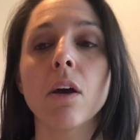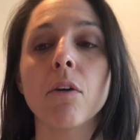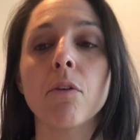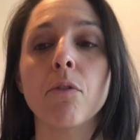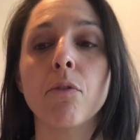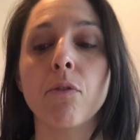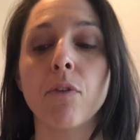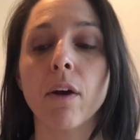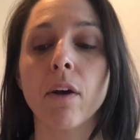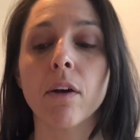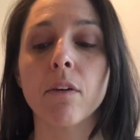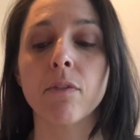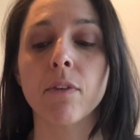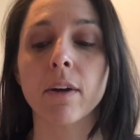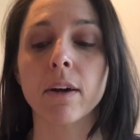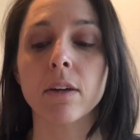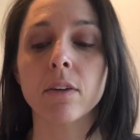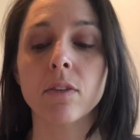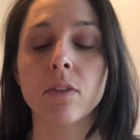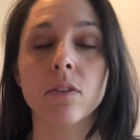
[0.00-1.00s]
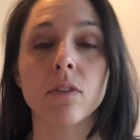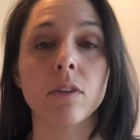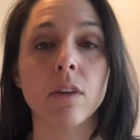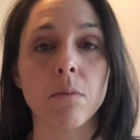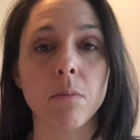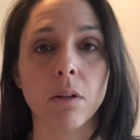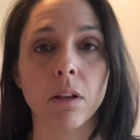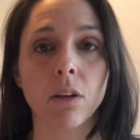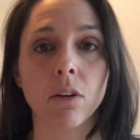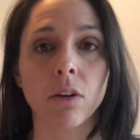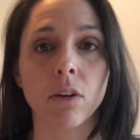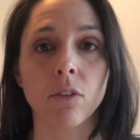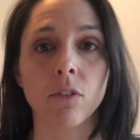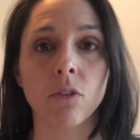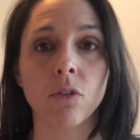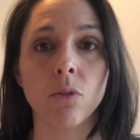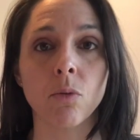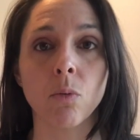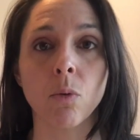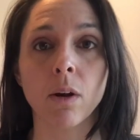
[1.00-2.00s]
very, very similar
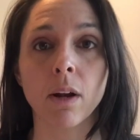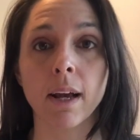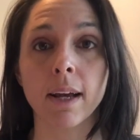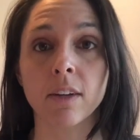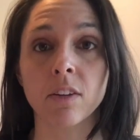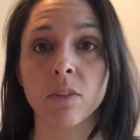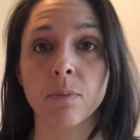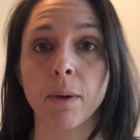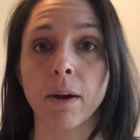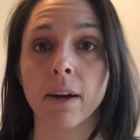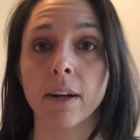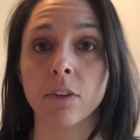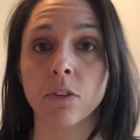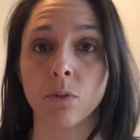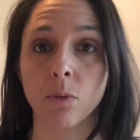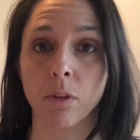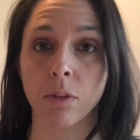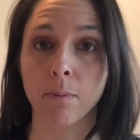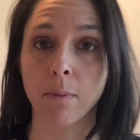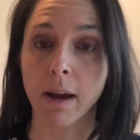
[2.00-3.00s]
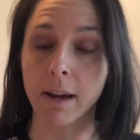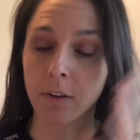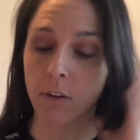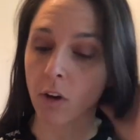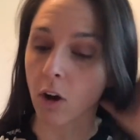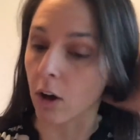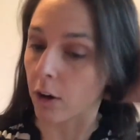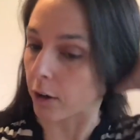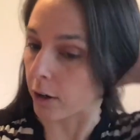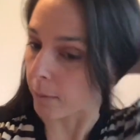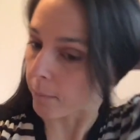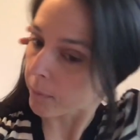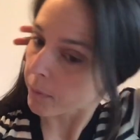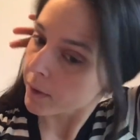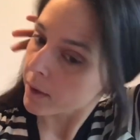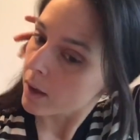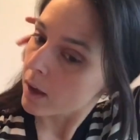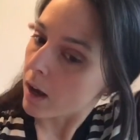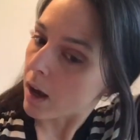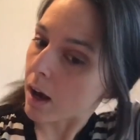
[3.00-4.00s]
to what I experienced with my daughter.
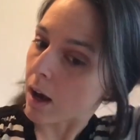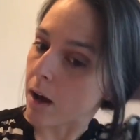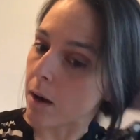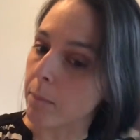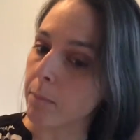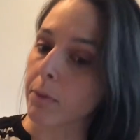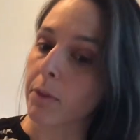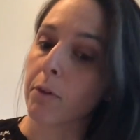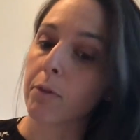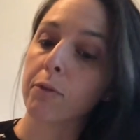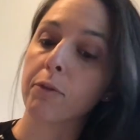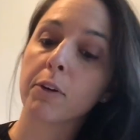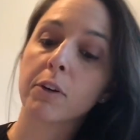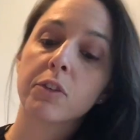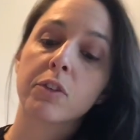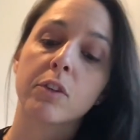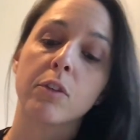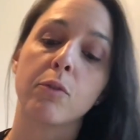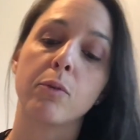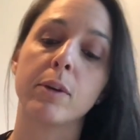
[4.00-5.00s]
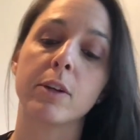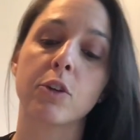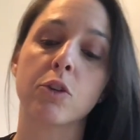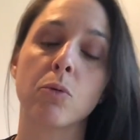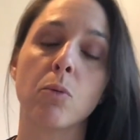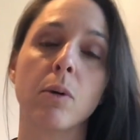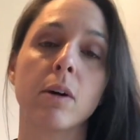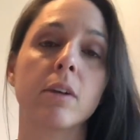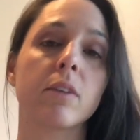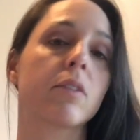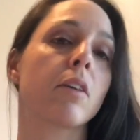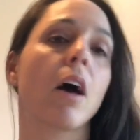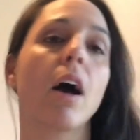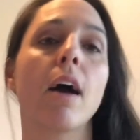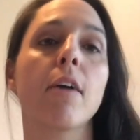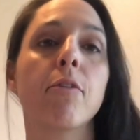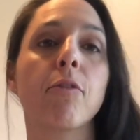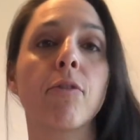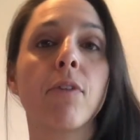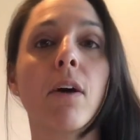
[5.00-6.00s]
The first of which was
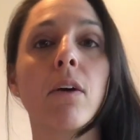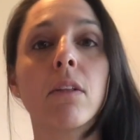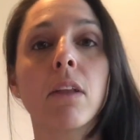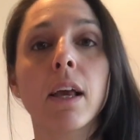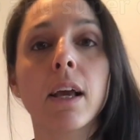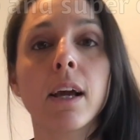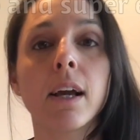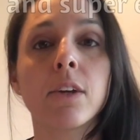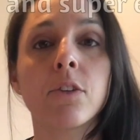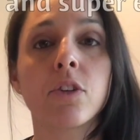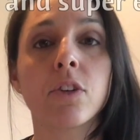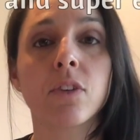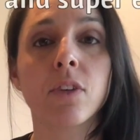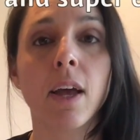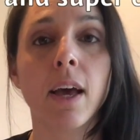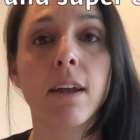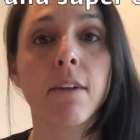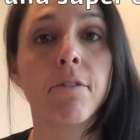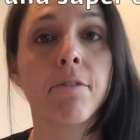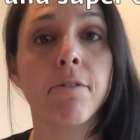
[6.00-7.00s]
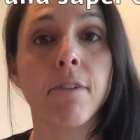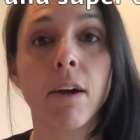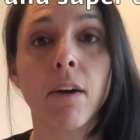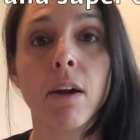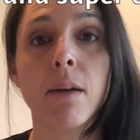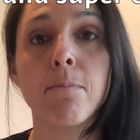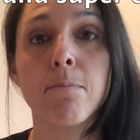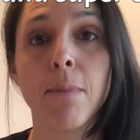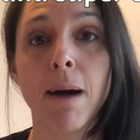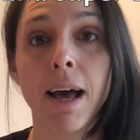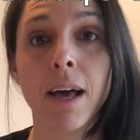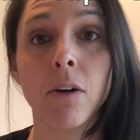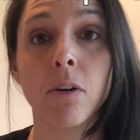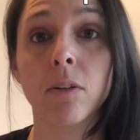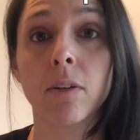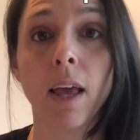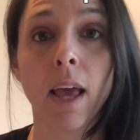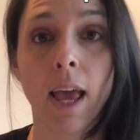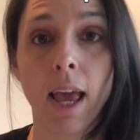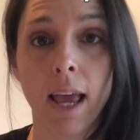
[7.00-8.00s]
I felt like I just had a very
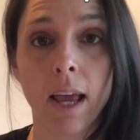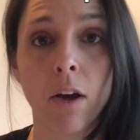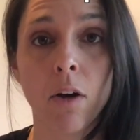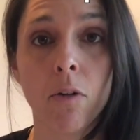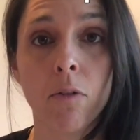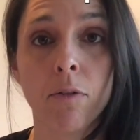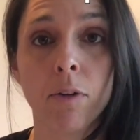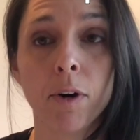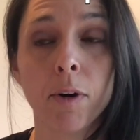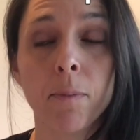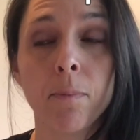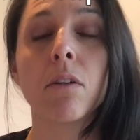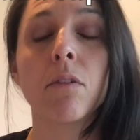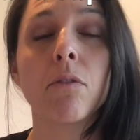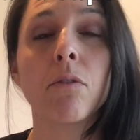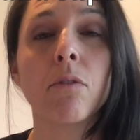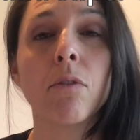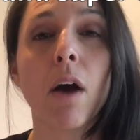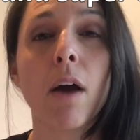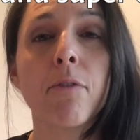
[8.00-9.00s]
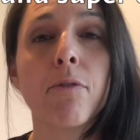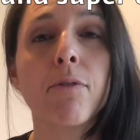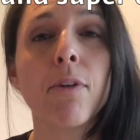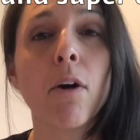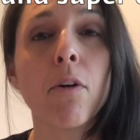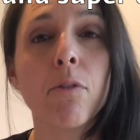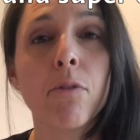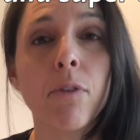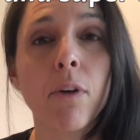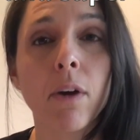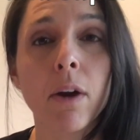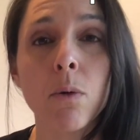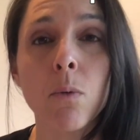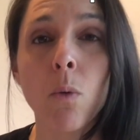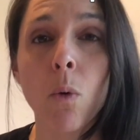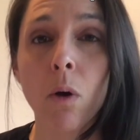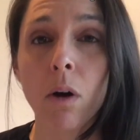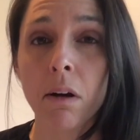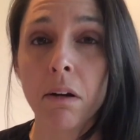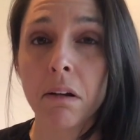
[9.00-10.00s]
mild hangover. I felt very
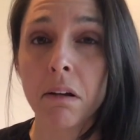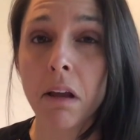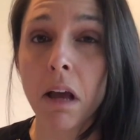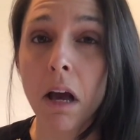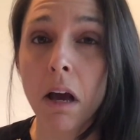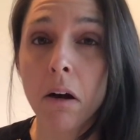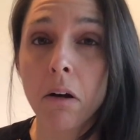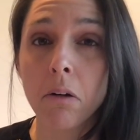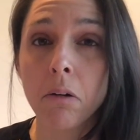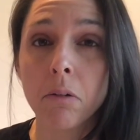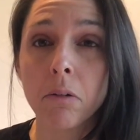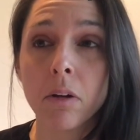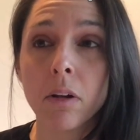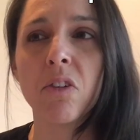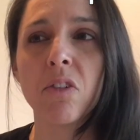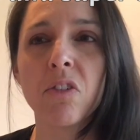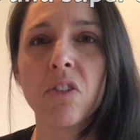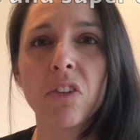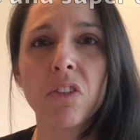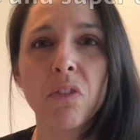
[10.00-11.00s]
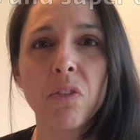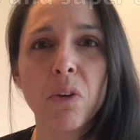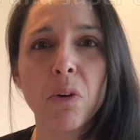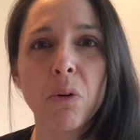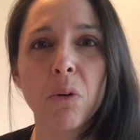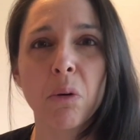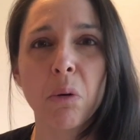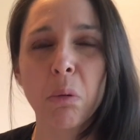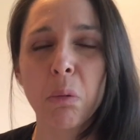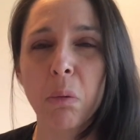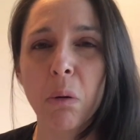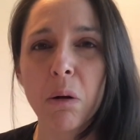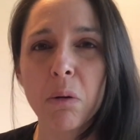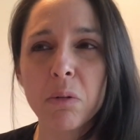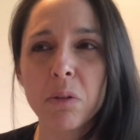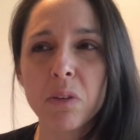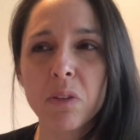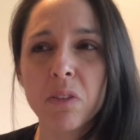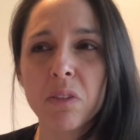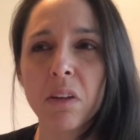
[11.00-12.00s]
worn down. You just feel
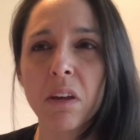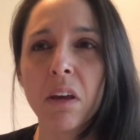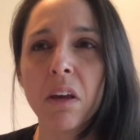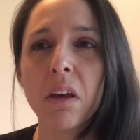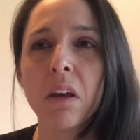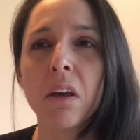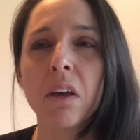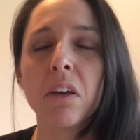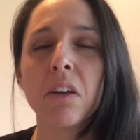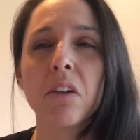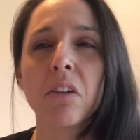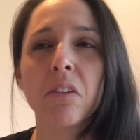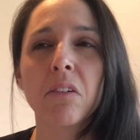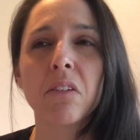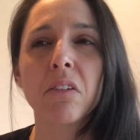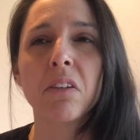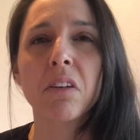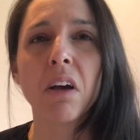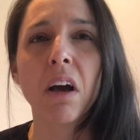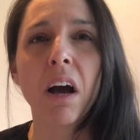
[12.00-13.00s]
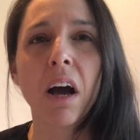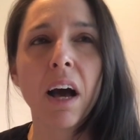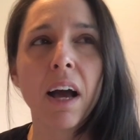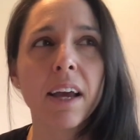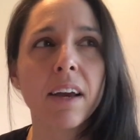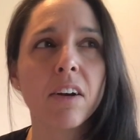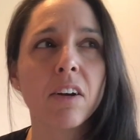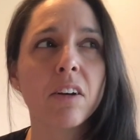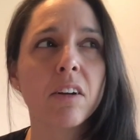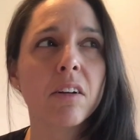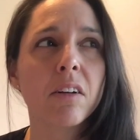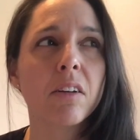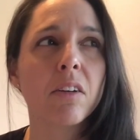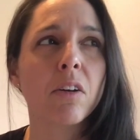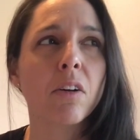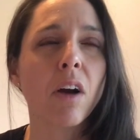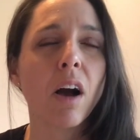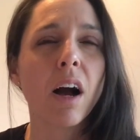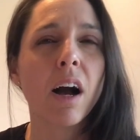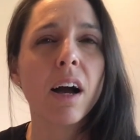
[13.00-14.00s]
gross. You're tired.
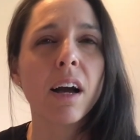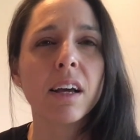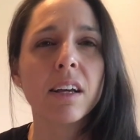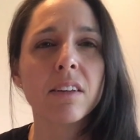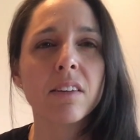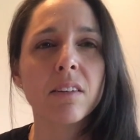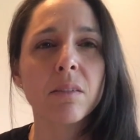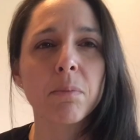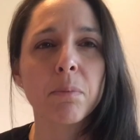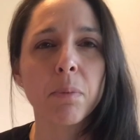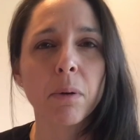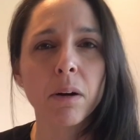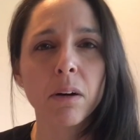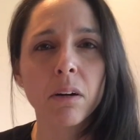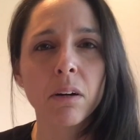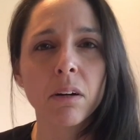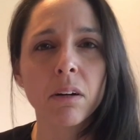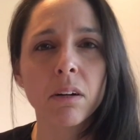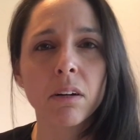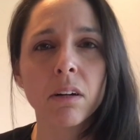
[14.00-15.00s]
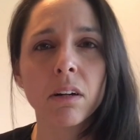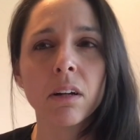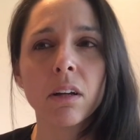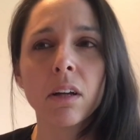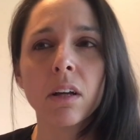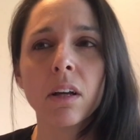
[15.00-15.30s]
Your eyes burn.